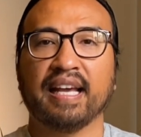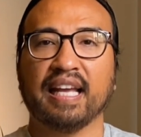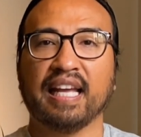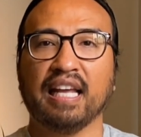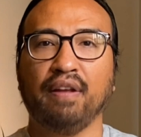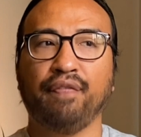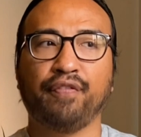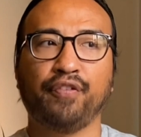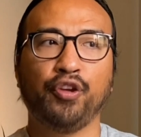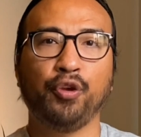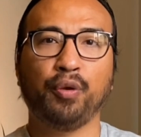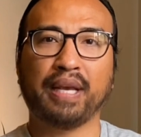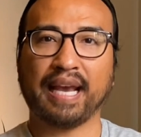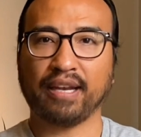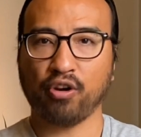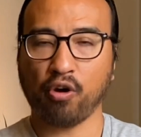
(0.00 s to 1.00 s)
if you
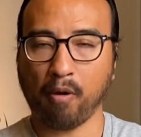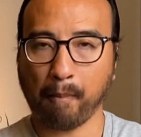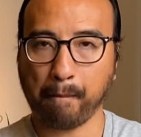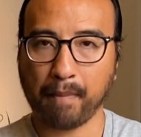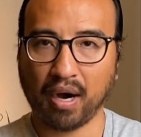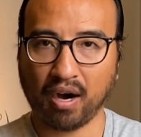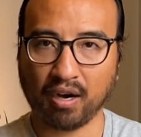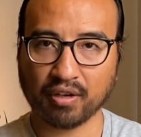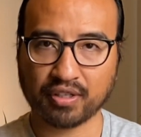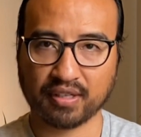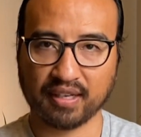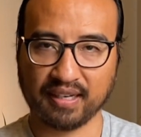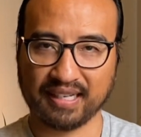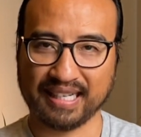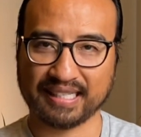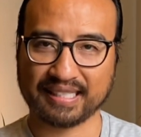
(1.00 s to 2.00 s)
cannot
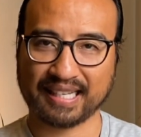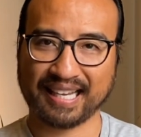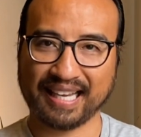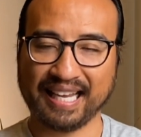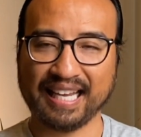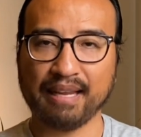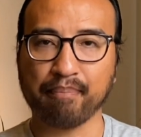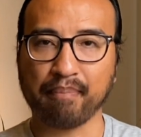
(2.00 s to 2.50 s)
master this key